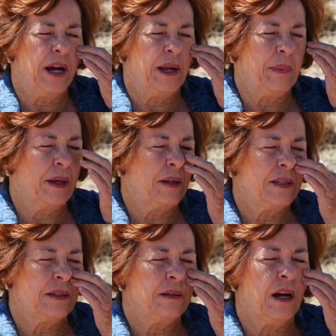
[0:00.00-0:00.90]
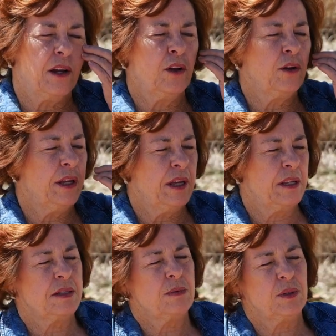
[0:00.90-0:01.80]
Hyde because not only
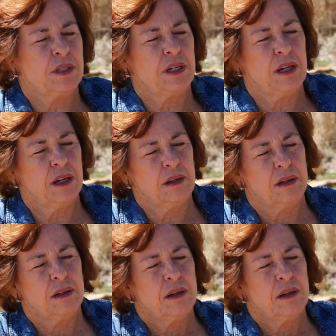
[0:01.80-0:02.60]
is was he a